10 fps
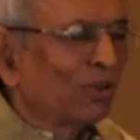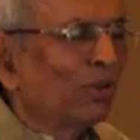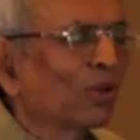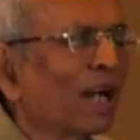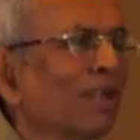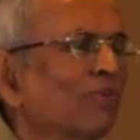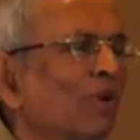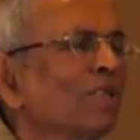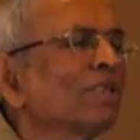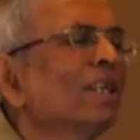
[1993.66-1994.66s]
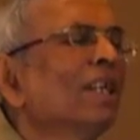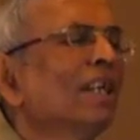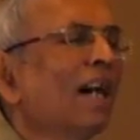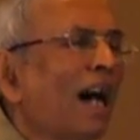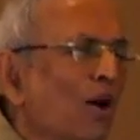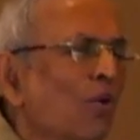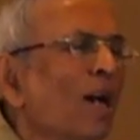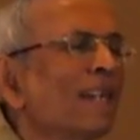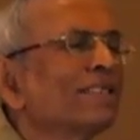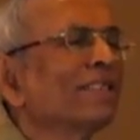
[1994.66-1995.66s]
look at was, how
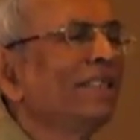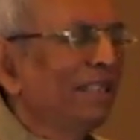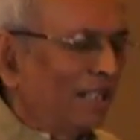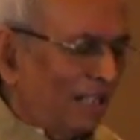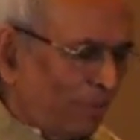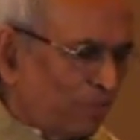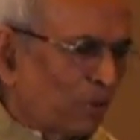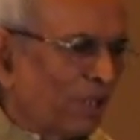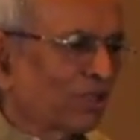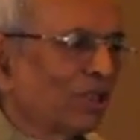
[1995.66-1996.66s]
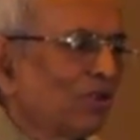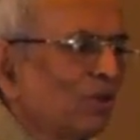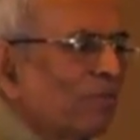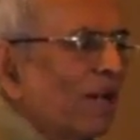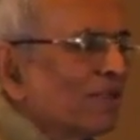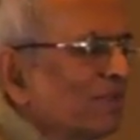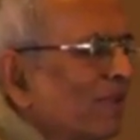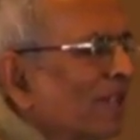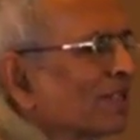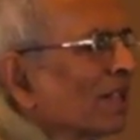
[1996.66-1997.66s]
has the protection to
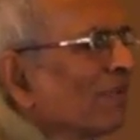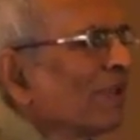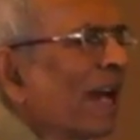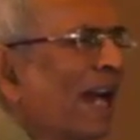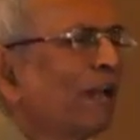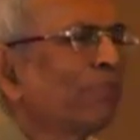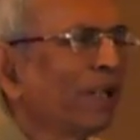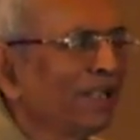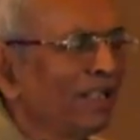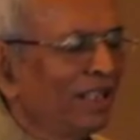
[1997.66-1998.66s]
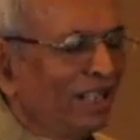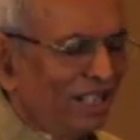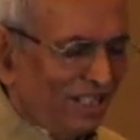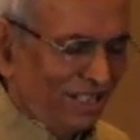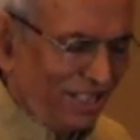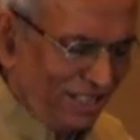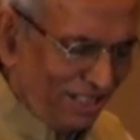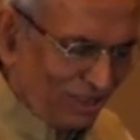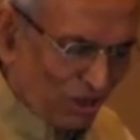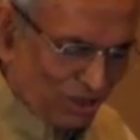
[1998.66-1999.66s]
Biosphere Reserve helped in
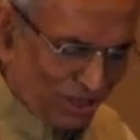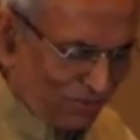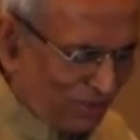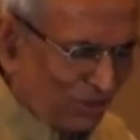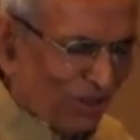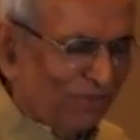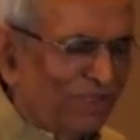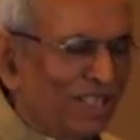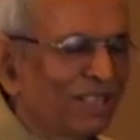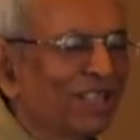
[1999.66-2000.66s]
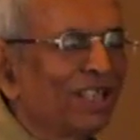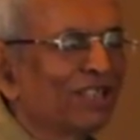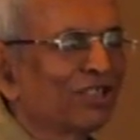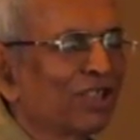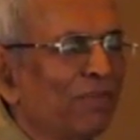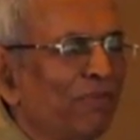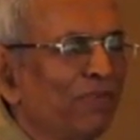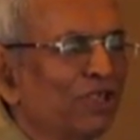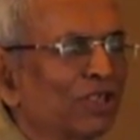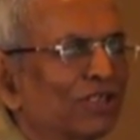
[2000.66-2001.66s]
the conservation of these hill stream
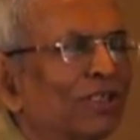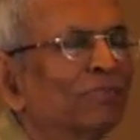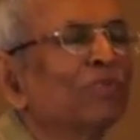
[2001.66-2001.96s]
fishes?